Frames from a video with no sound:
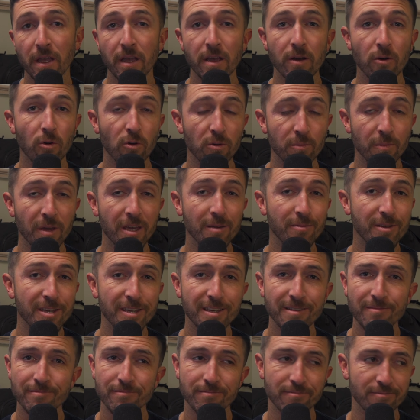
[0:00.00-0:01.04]
Or
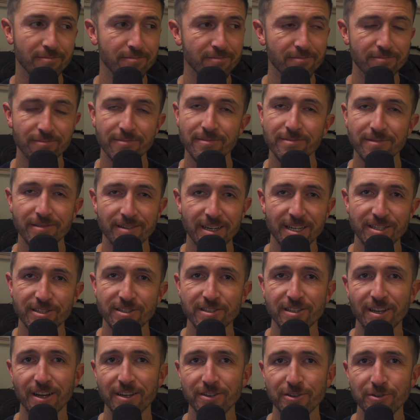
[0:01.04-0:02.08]
maybe I just
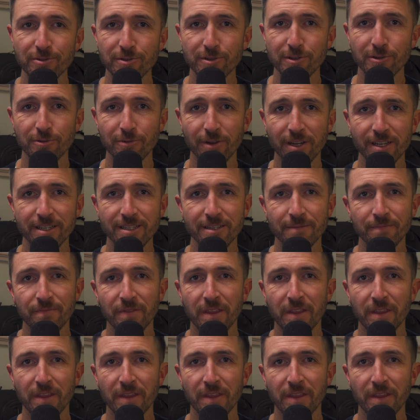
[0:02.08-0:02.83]
got used to it.